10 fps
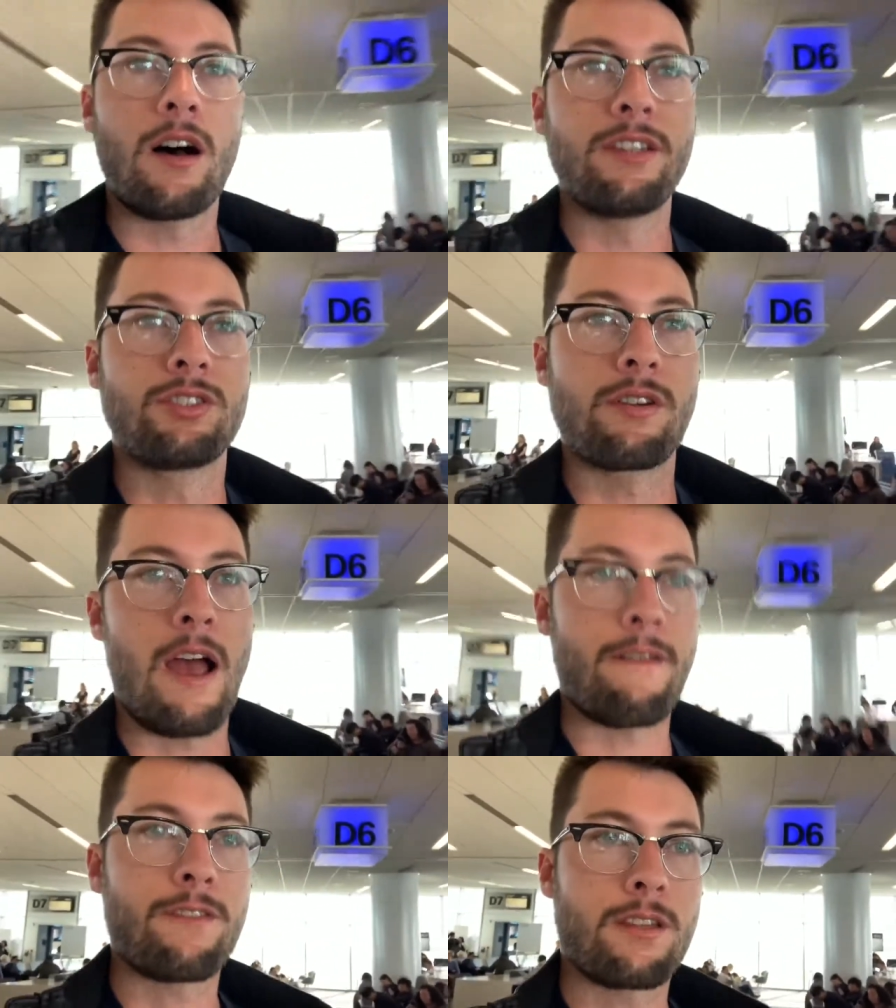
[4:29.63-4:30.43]

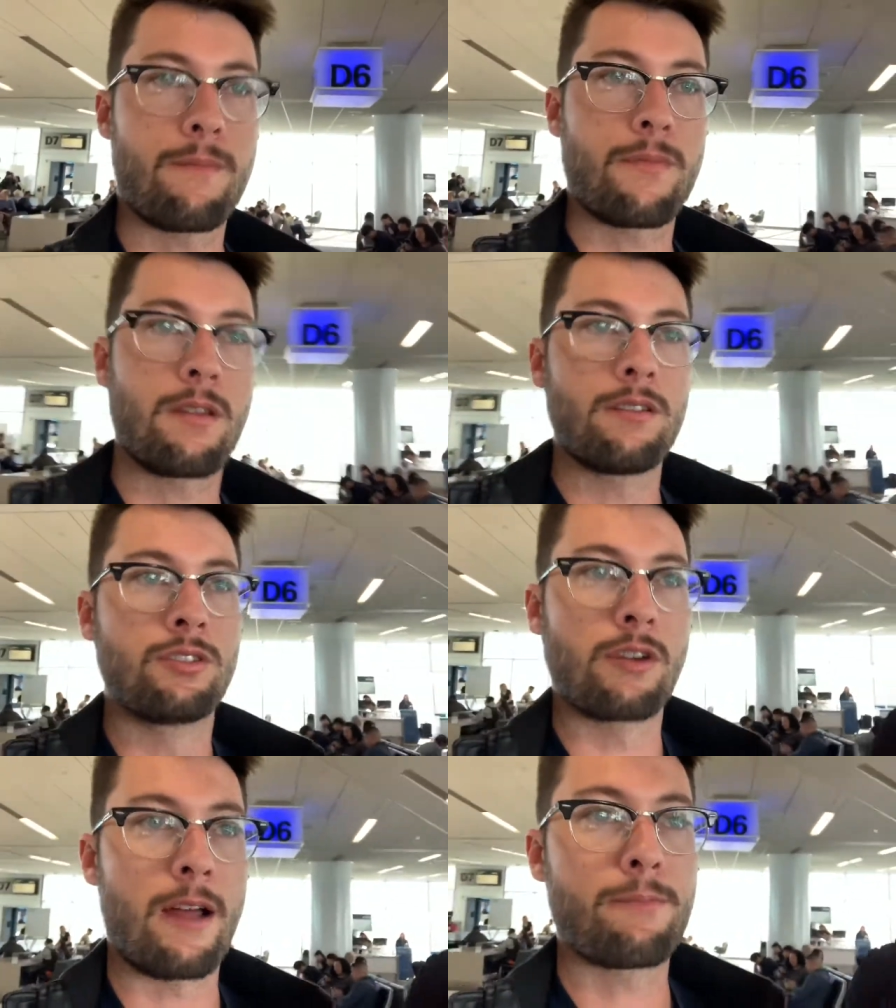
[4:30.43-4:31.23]
draft
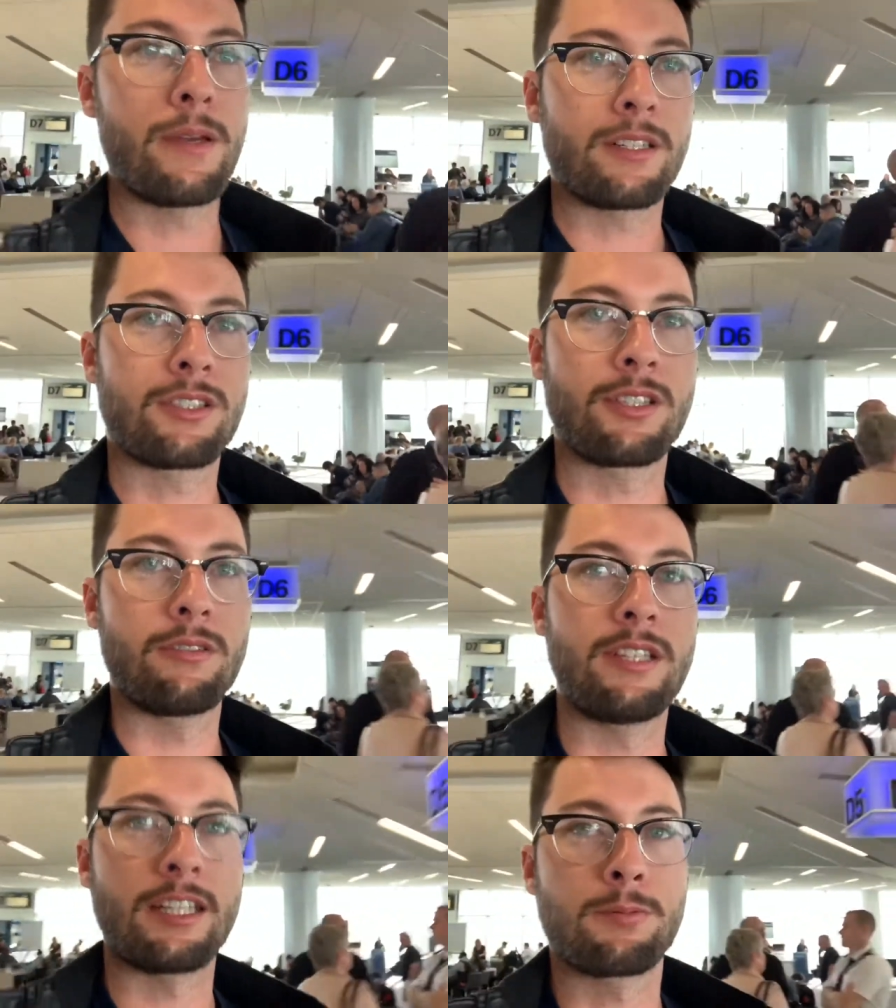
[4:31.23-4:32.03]
picks so
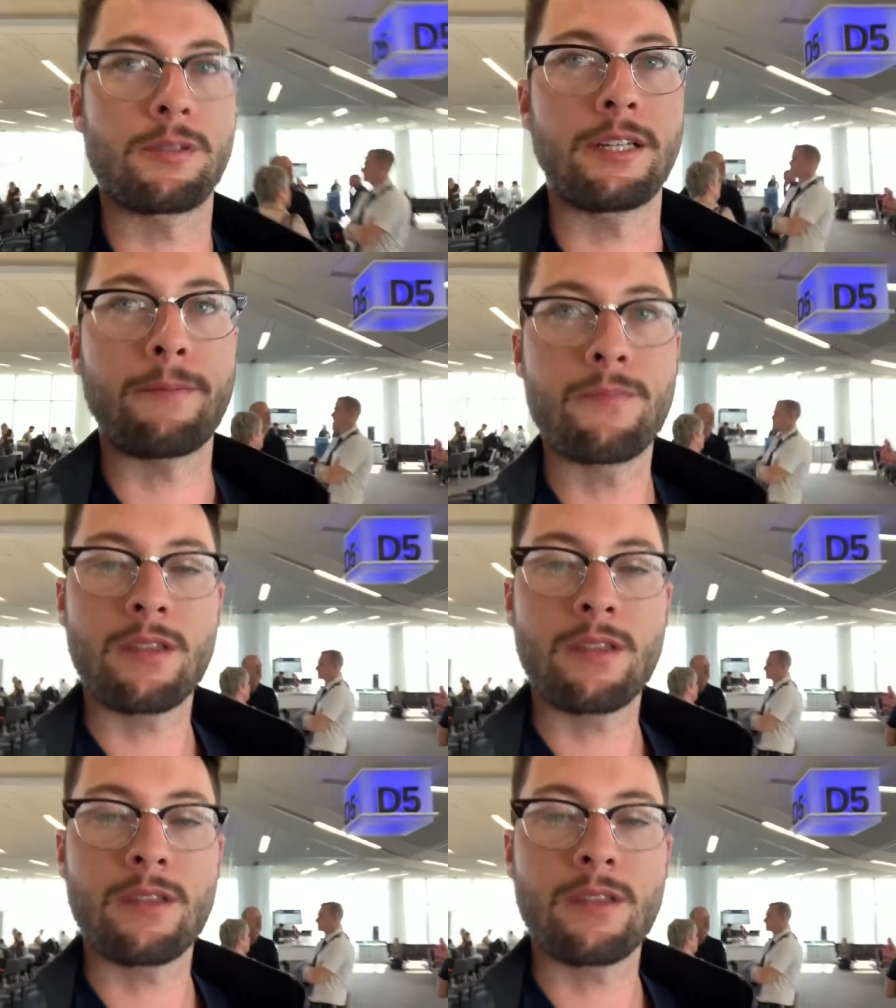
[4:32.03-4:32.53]
desperately.